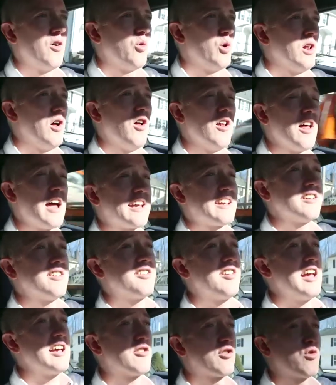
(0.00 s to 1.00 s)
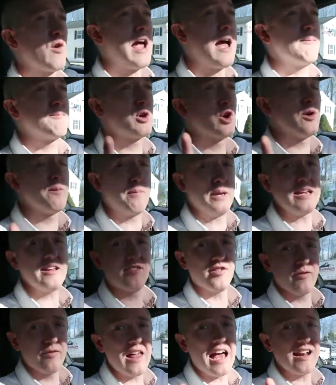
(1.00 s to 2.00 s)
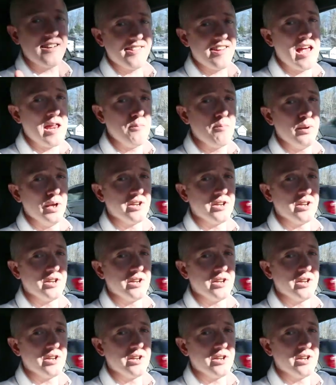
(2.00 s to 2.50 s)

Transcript: Well, all I can say is grab your piece of that 10